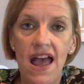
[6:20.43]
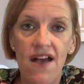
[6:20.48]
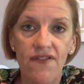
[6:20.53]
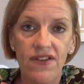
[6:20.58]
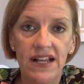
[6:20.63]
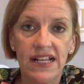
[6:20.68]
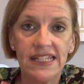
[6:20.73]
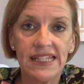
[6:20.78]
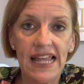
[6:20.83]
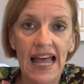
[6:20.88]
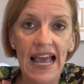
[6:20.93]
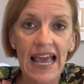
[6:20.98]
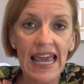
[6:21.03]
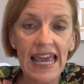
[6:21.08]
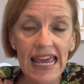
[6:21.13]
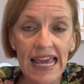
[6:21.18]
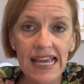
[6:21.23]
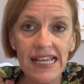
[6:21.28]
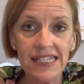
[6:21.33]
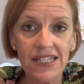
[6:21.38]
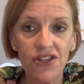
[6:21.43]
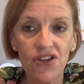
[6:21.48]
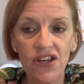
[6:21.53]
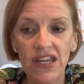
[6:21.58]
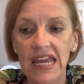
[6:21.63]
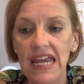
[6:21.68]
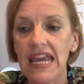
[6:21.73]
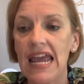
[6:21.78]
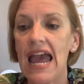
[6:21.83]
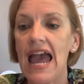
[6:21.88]
evidence that he's
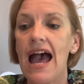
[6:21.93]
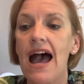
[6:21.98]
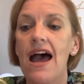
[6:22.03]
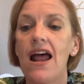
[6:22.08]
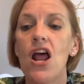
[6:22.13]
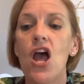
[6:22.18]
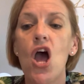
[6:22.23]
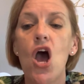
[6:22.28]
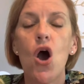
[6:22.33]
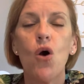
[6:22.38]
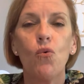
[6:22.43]
looking at,